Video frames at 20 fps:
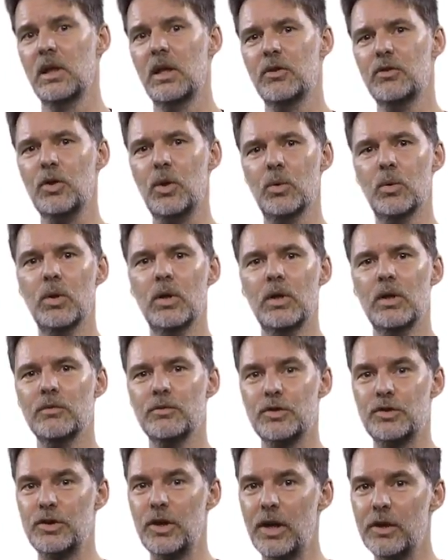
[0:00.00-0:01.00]
So,
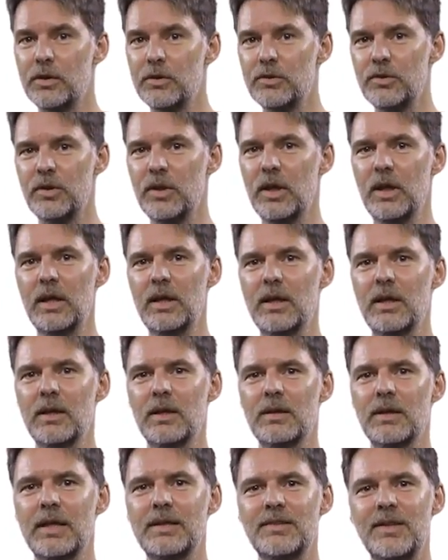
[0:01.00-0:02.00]
for starters,
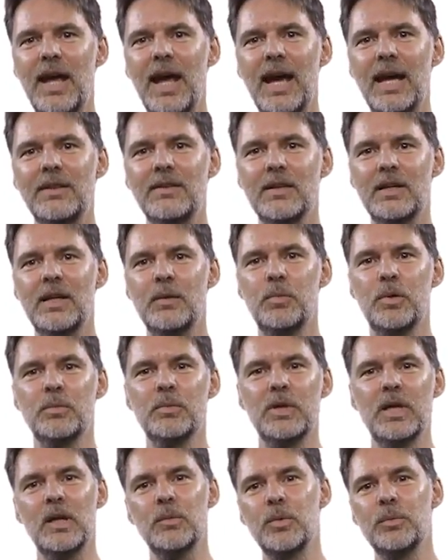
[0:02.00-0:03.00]
let's add the cap
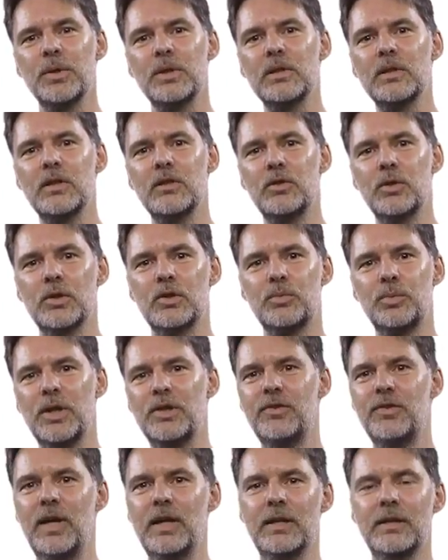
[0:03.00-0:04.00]
capability to
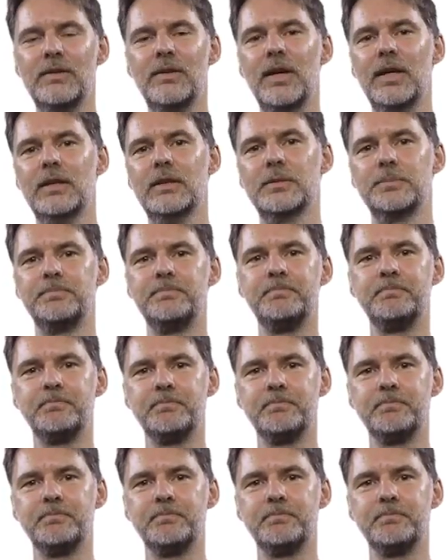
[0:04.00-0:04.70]
express that intent.